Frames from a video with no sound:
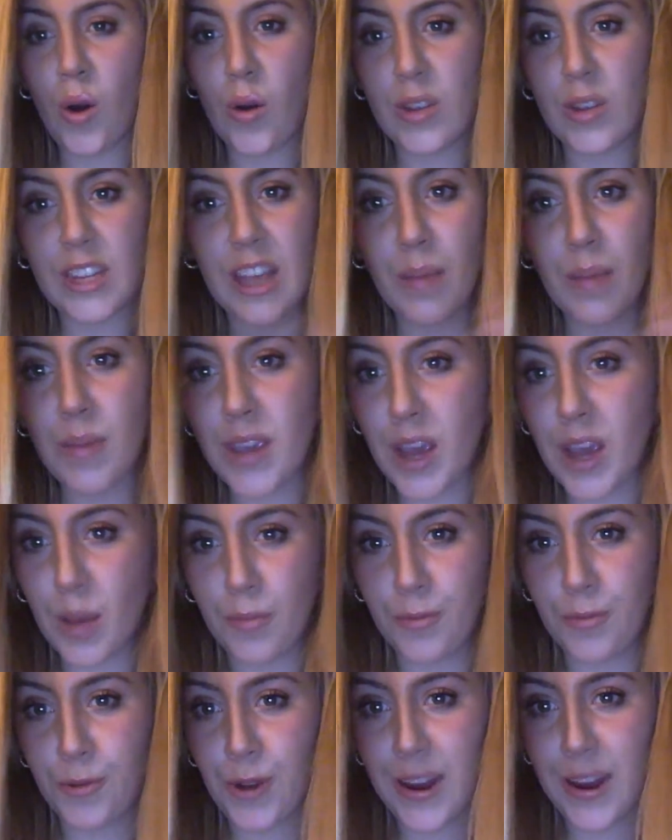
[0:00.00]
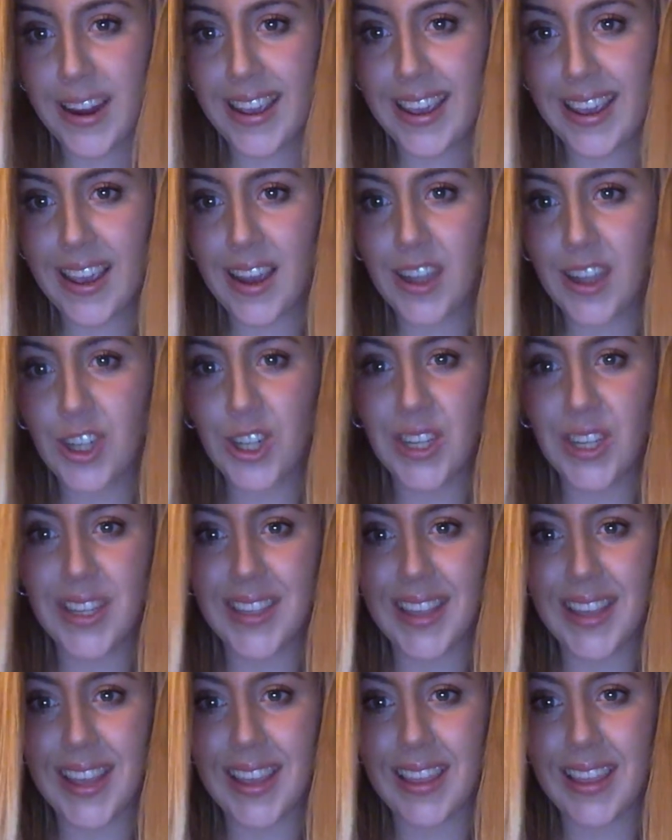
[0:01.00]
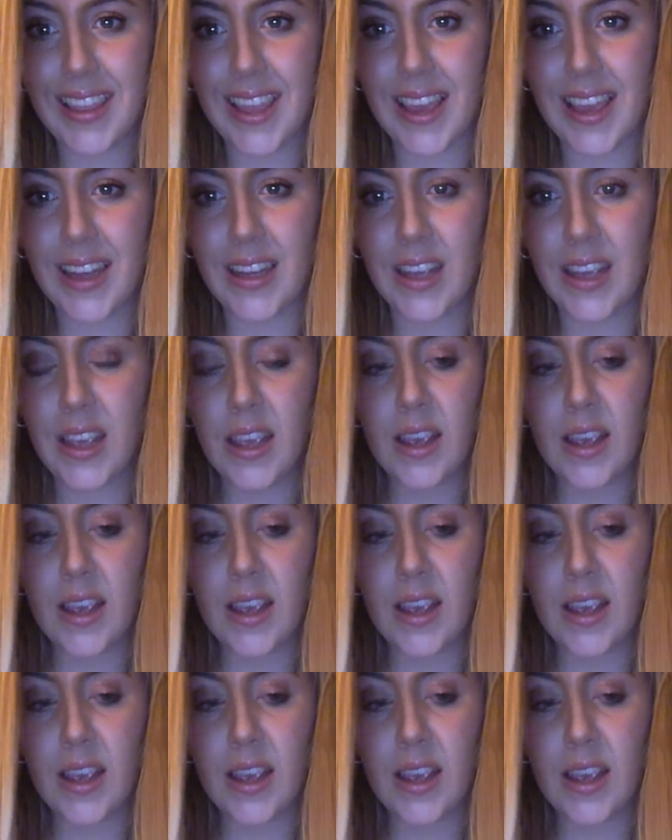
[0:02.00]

summing up really, I just think that